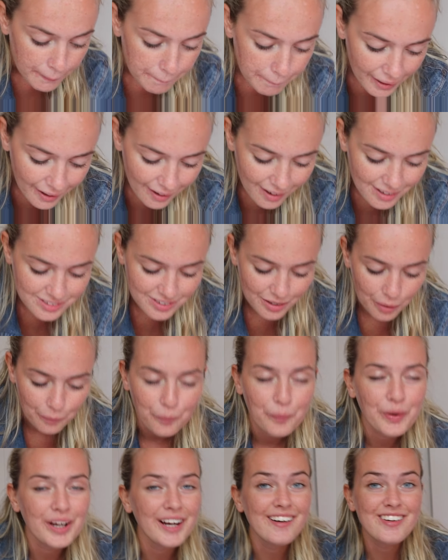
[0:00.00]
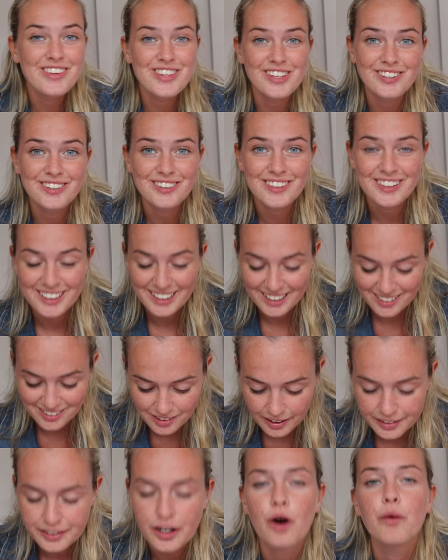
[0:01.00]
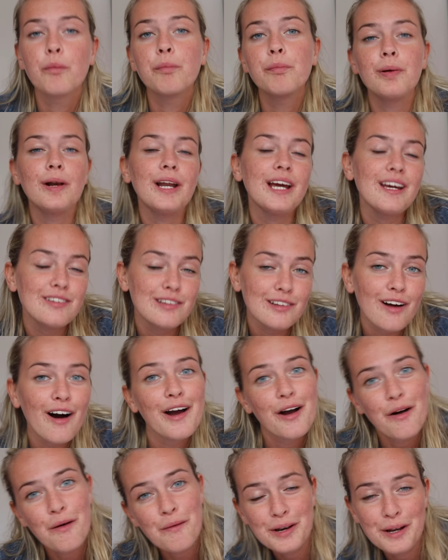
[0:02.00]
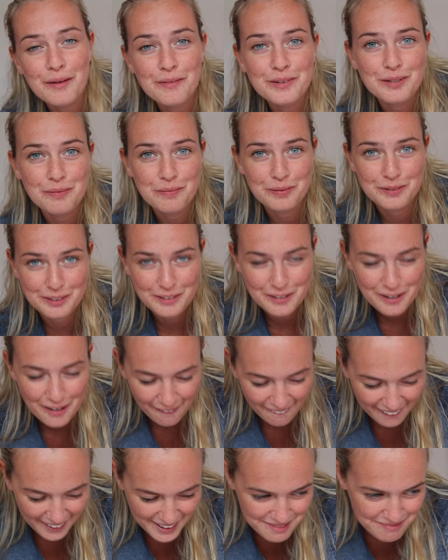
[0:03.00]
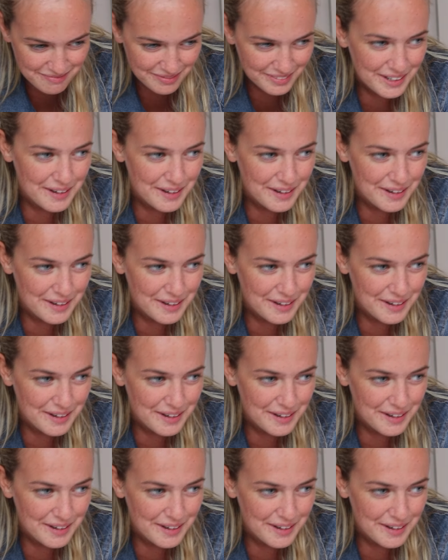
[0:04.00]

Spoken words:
But we are just gonna get started. Oh, please like, comment and subscribe.